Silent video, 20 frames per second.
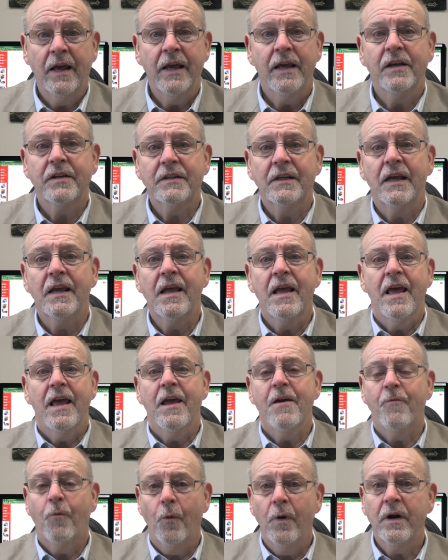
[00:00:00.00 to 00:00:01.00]
You see,
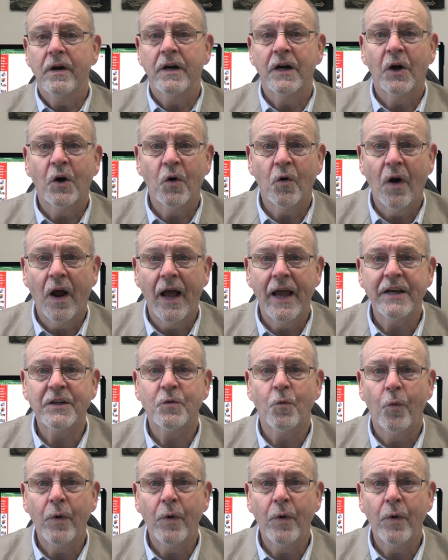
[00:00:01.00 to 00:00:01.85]
if we're in Christ,